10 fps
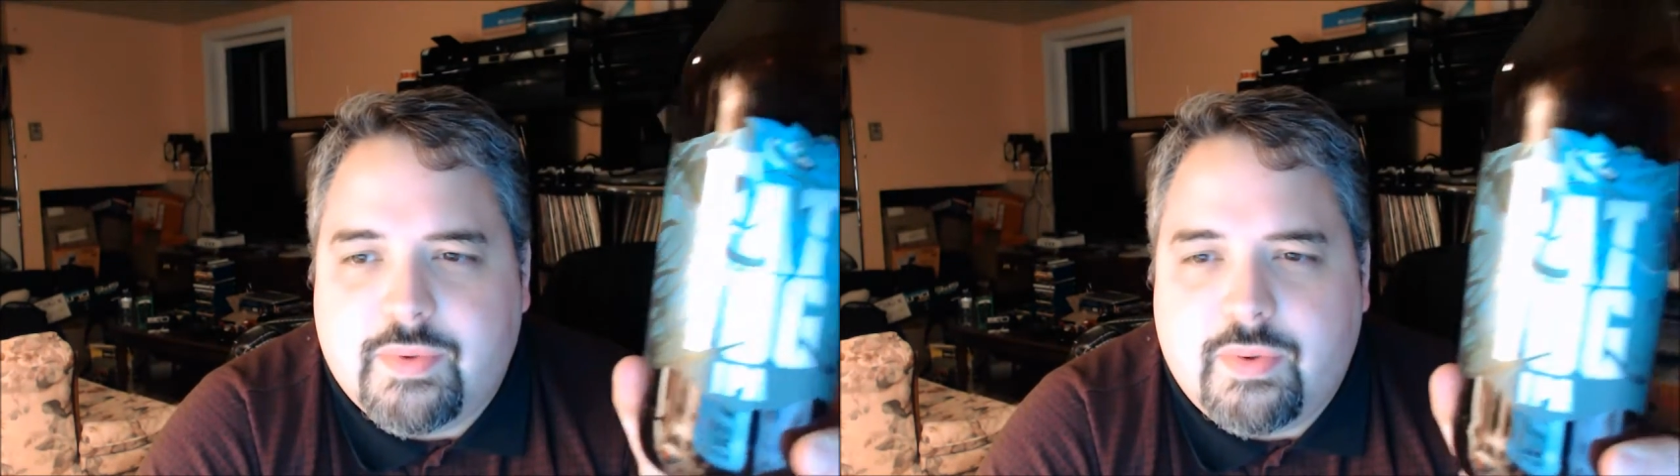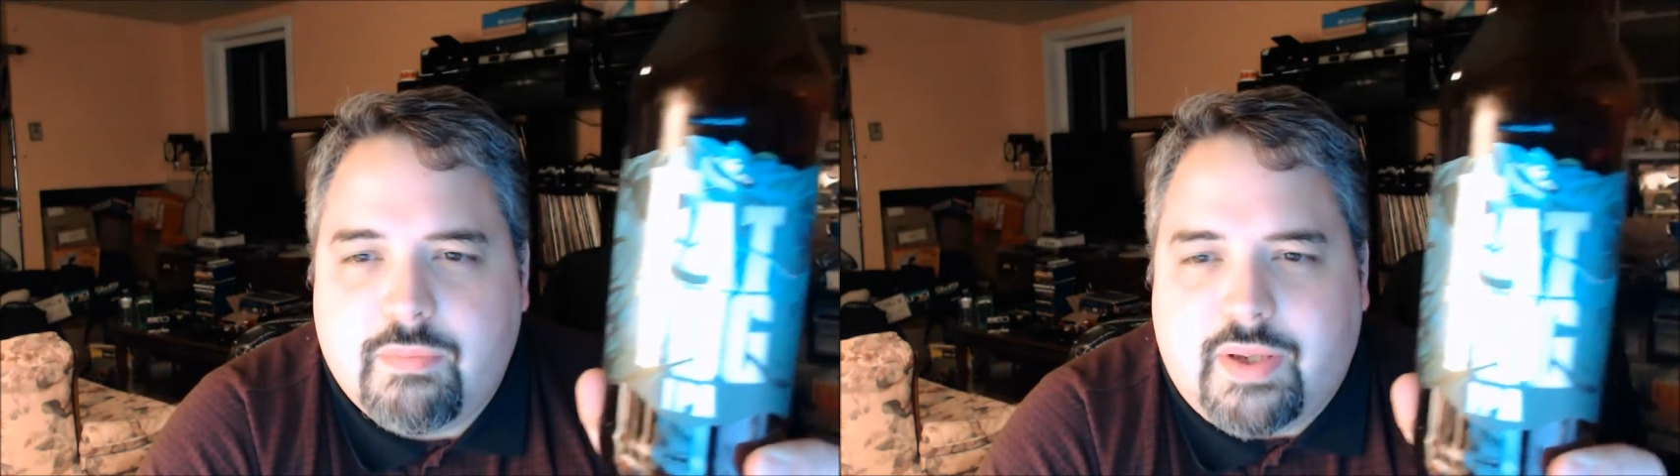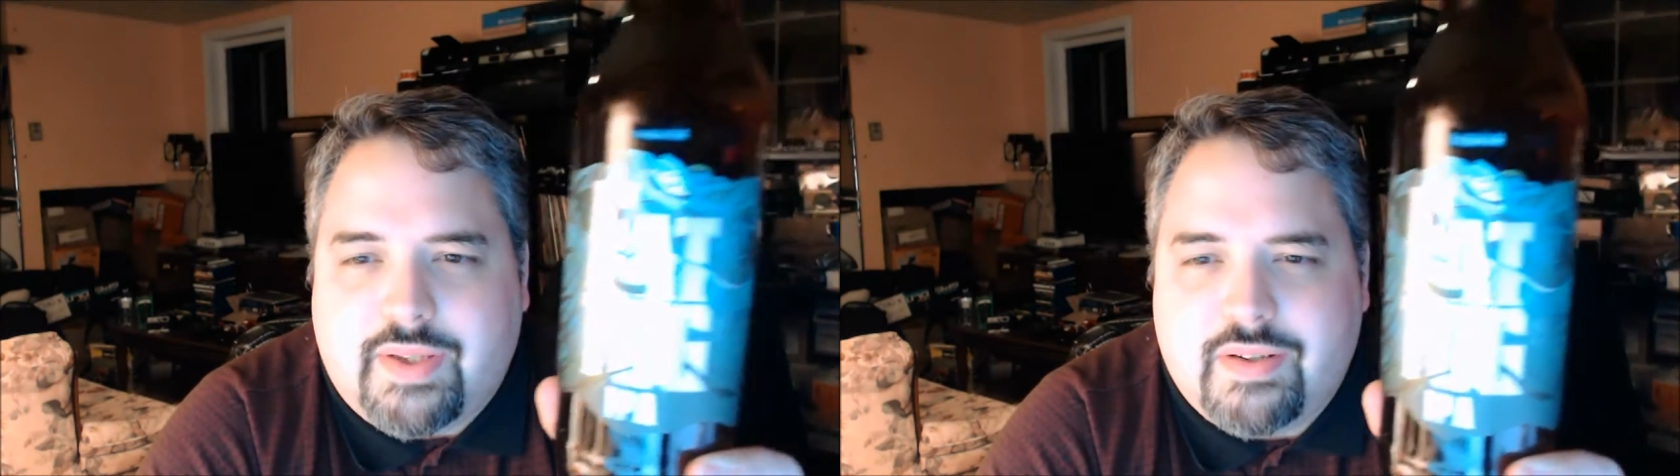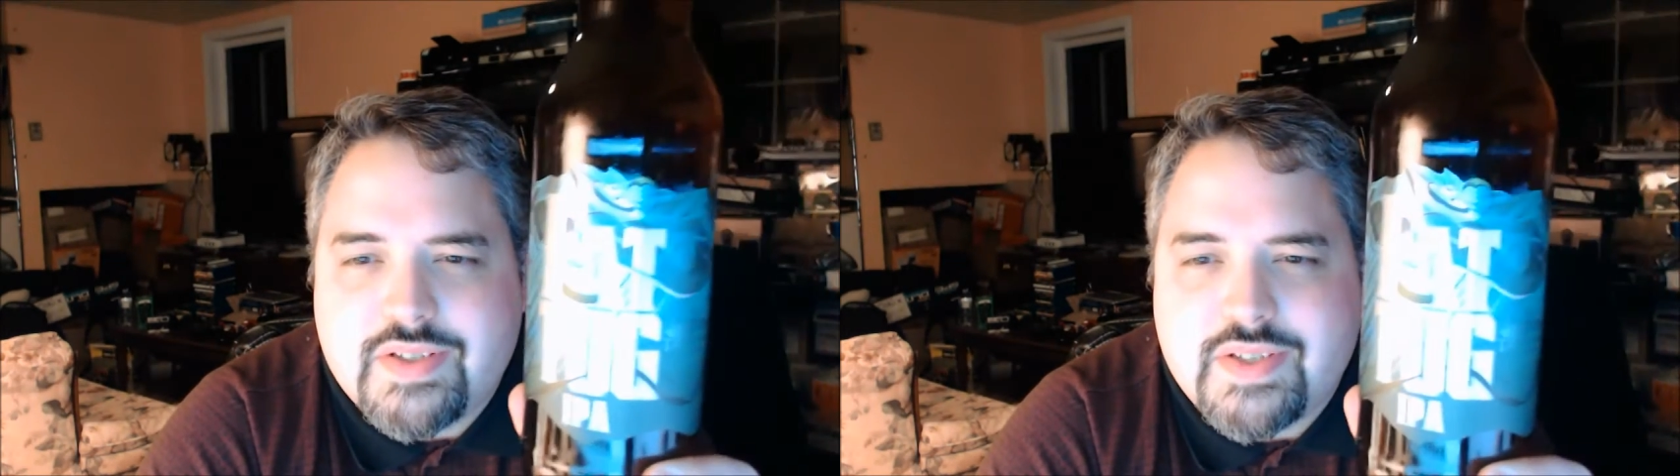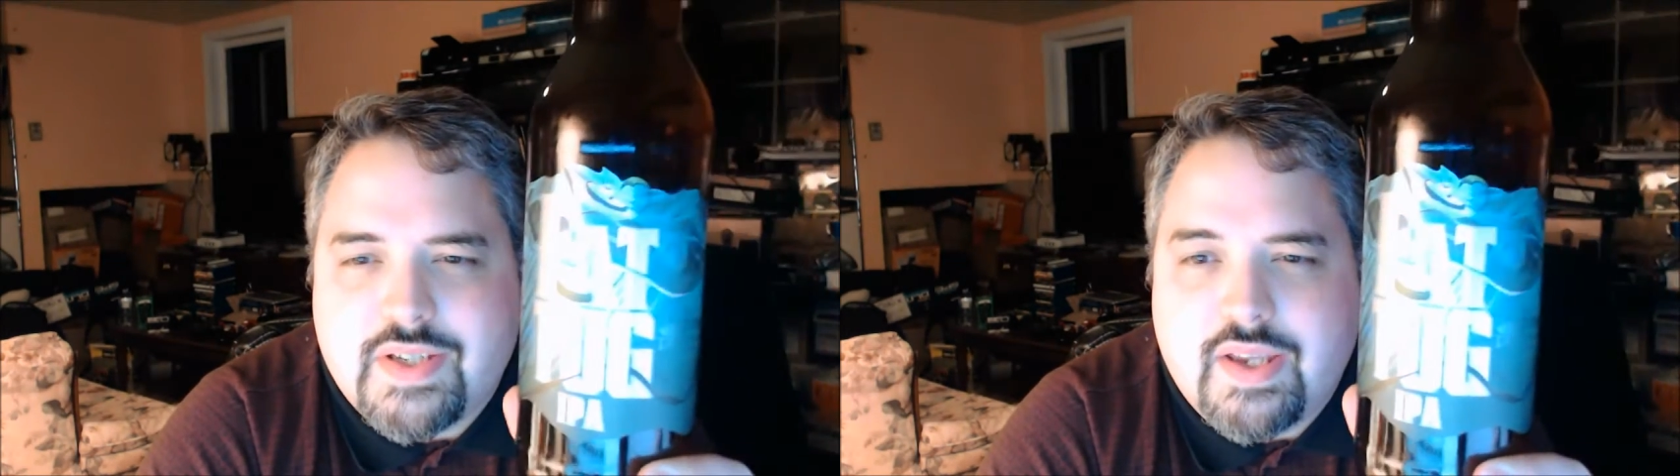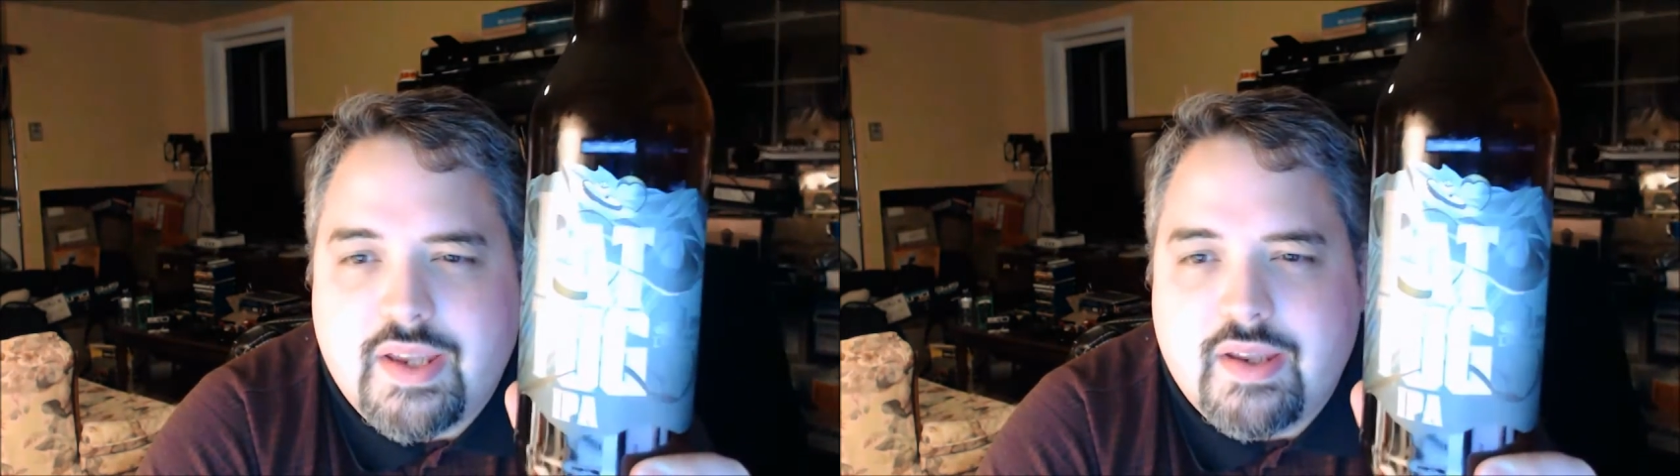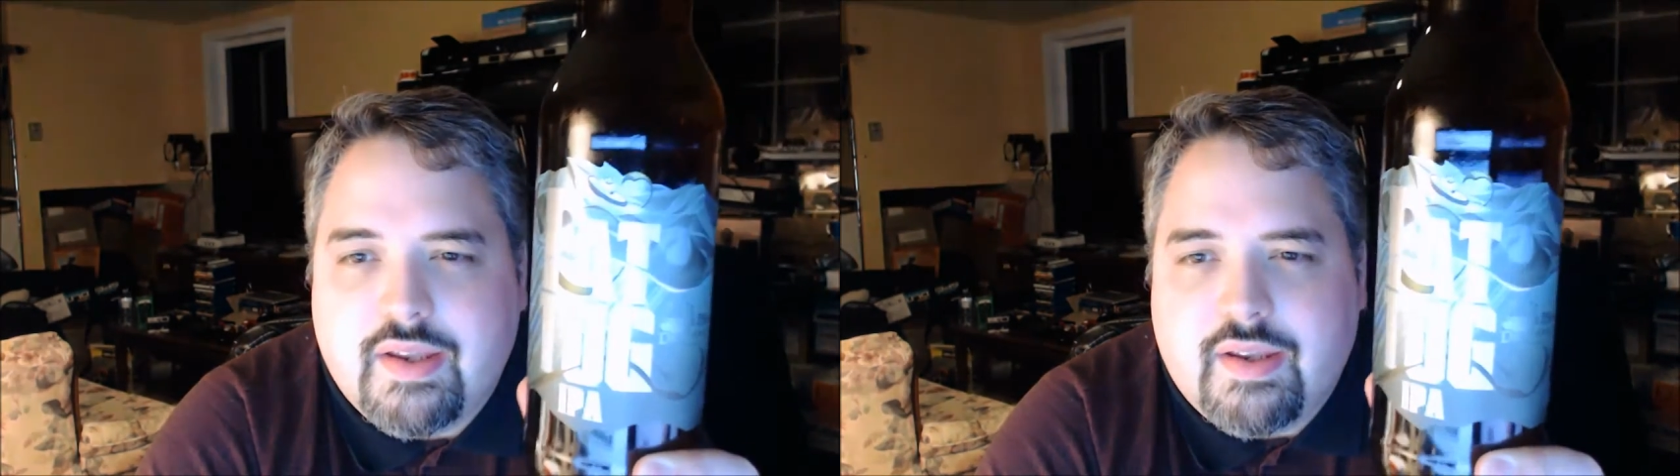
I'm going by hearsay.